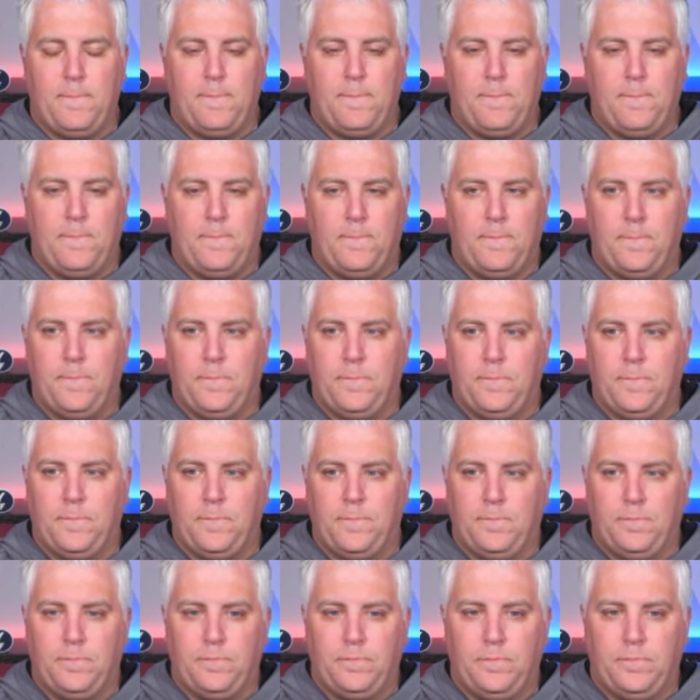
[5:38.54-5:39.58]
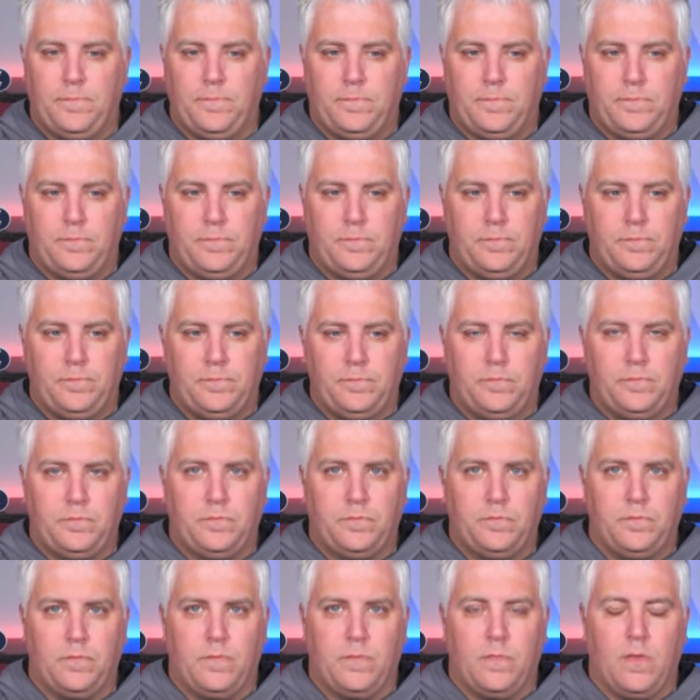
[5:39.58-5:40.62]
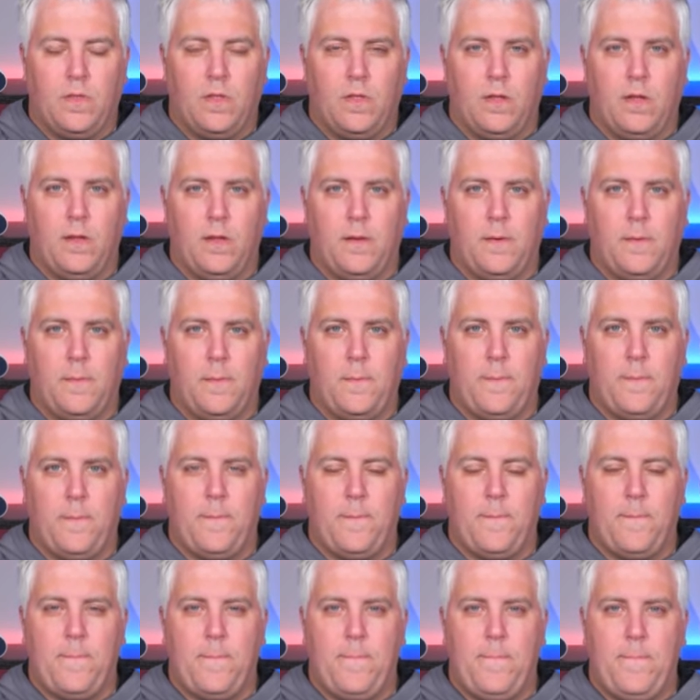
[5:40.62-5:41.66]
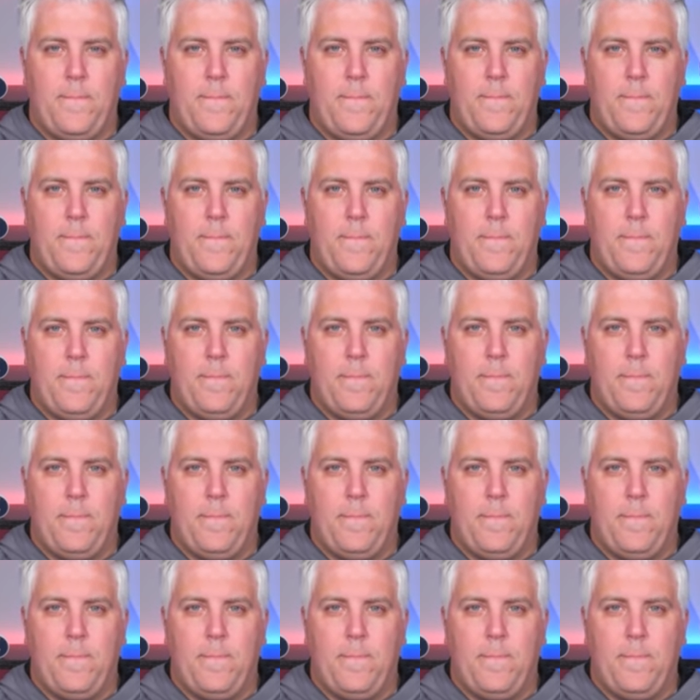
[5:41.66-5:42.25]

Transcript: The person shown says nothing.